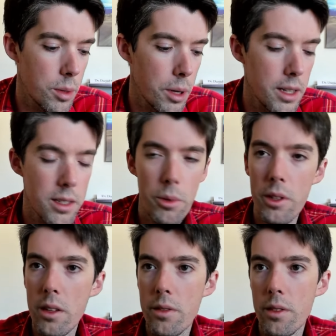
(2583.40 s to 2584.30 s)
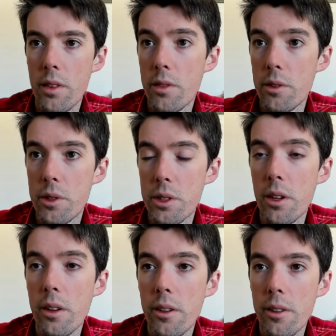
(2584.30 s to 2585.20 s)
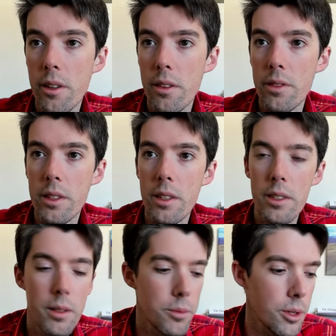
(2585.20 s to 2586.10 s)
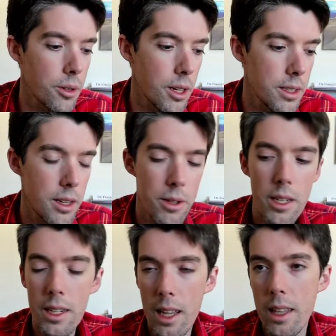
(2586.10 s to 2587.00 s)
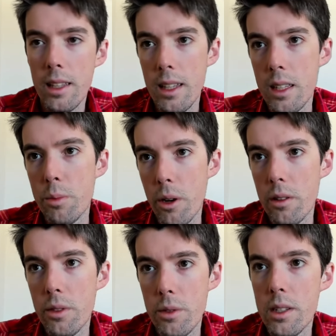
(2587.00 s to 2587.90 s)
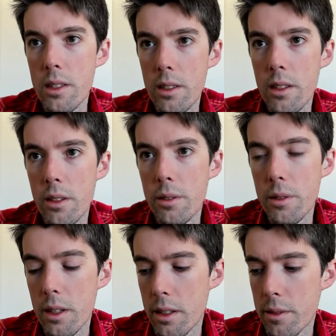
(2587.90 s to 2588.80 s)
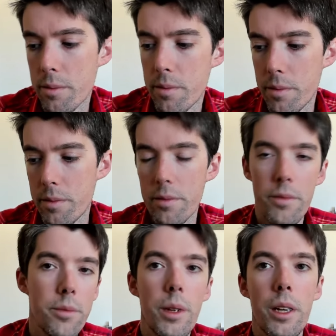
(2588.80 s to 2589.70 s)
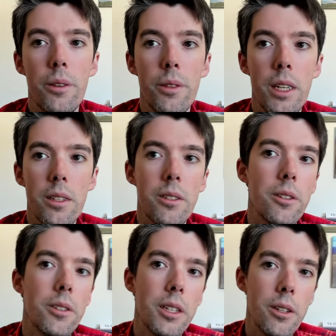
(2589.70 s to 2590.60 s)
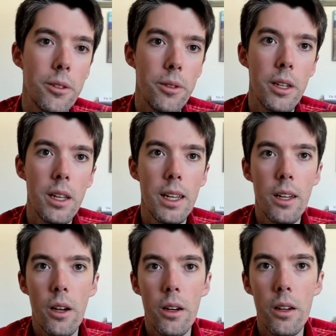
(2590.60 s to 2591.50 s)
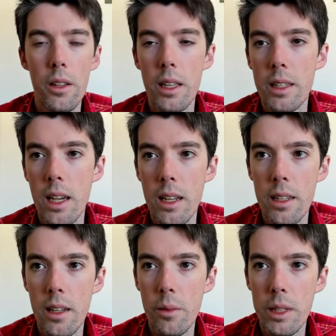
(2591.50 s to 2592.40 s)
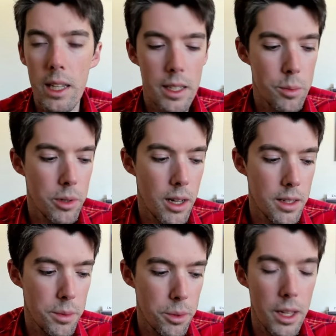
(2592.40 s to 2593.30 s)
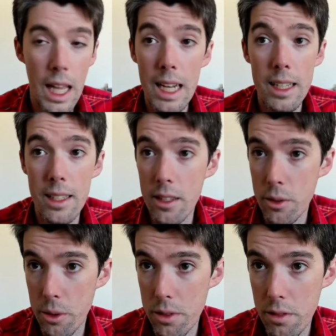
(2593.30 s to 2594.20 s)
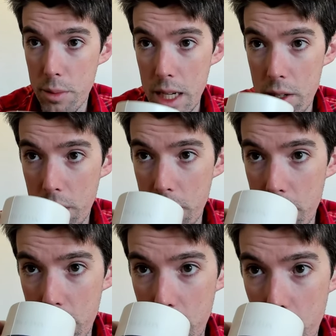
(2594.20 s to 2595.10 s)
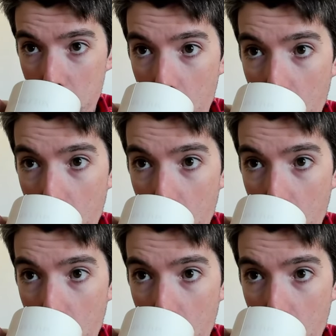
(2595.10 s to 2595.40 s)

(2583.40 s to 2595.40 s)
possibility of a, of a stall of the system across that region? I think that is part of the reason. So um, I don't necessarily know all the inside intel, but that is plausible and that is a source of major concern.